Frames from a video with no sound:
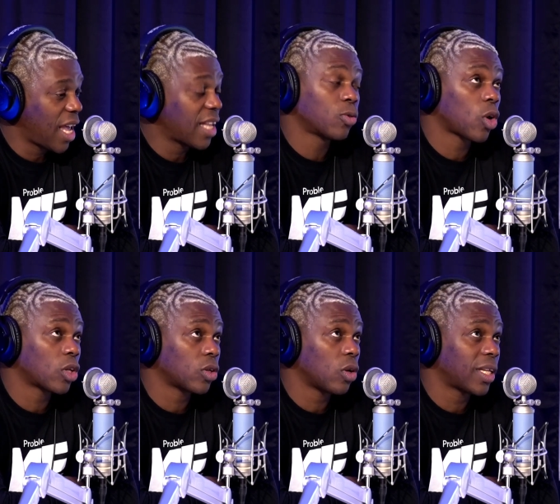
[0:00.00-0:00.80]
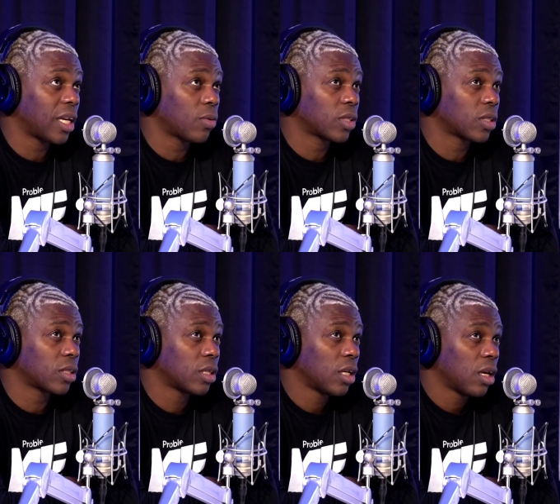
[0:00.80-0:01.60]
and he was also I think
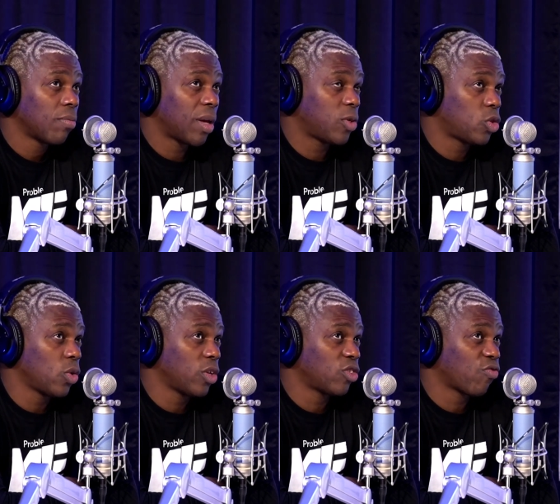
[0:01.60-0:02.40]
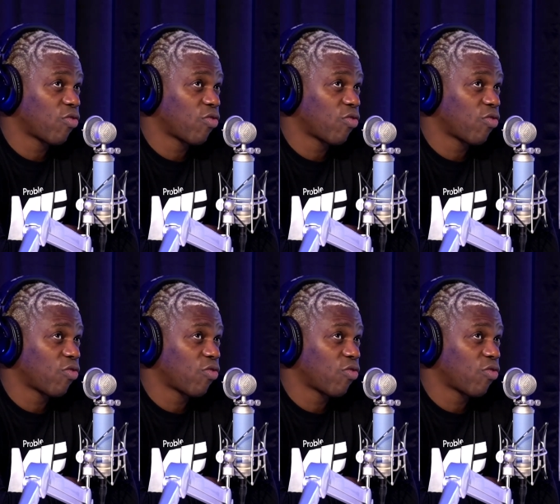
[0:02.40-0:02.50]
was maybe 200